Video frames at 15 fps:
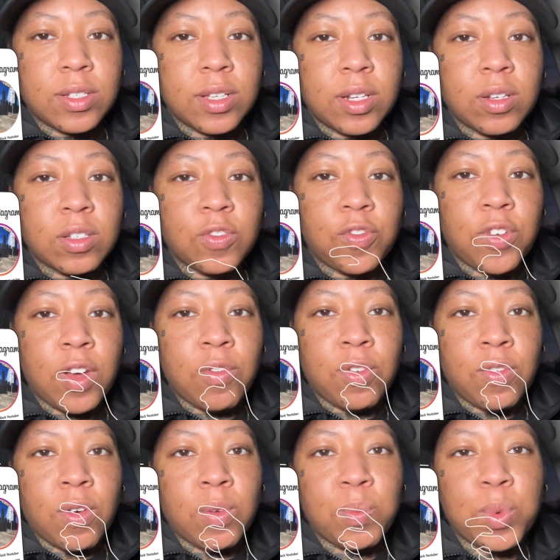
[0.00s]
It looks very,
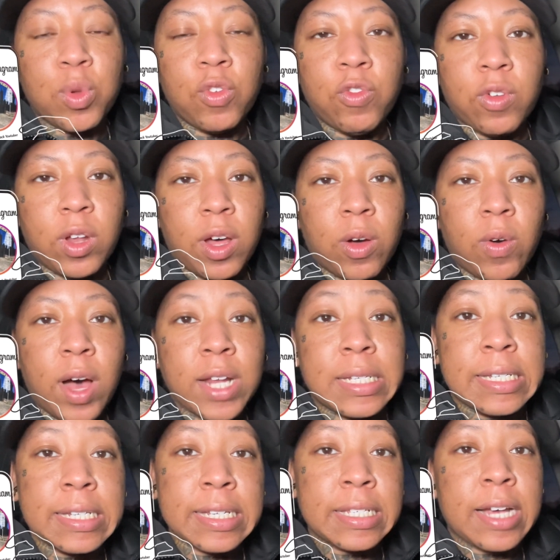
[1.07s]
very beautiful out. I
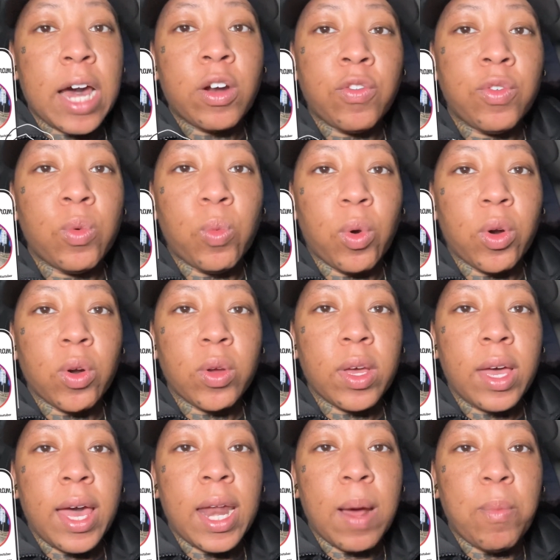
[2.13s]
just got off of work,
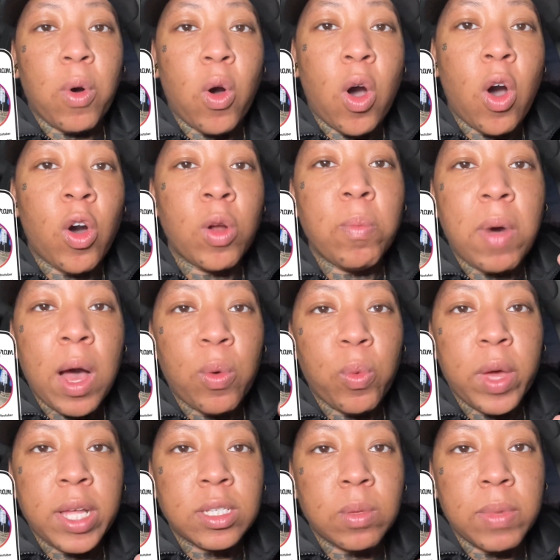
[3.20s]
and I'm on my
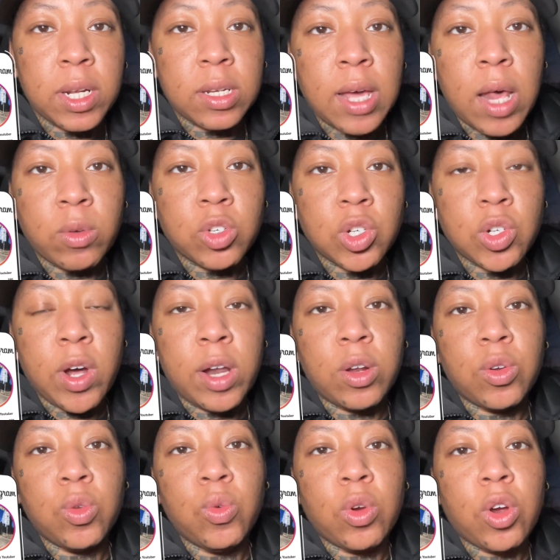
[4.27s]
way to McDonald's to try the
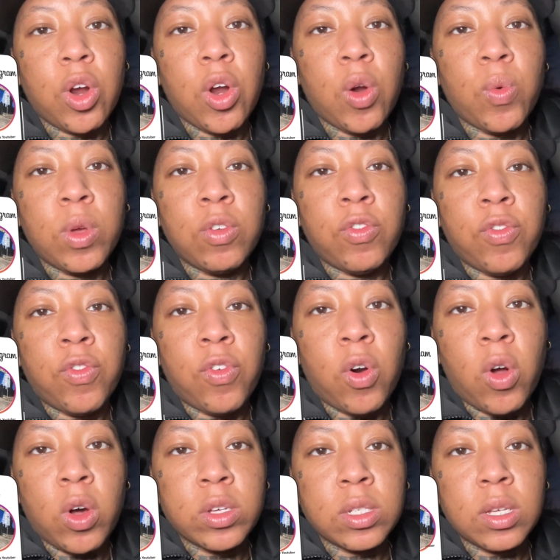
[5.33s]
new Kerwin
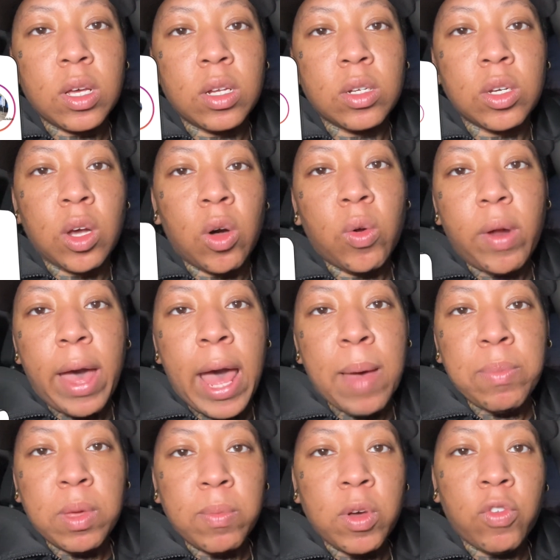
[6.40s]
Frost Adult
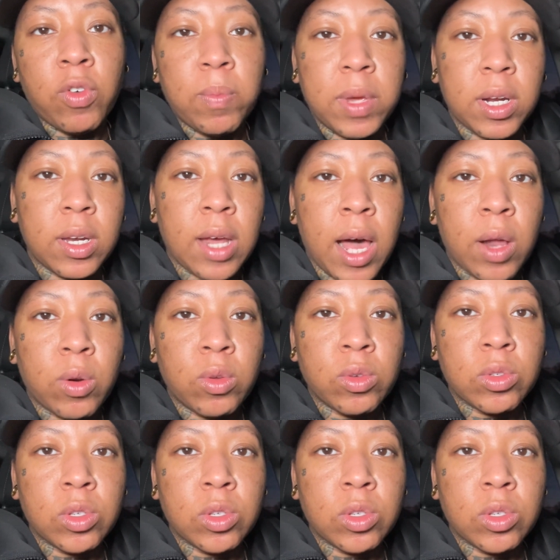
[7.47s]
Happy Meal from McDonald's.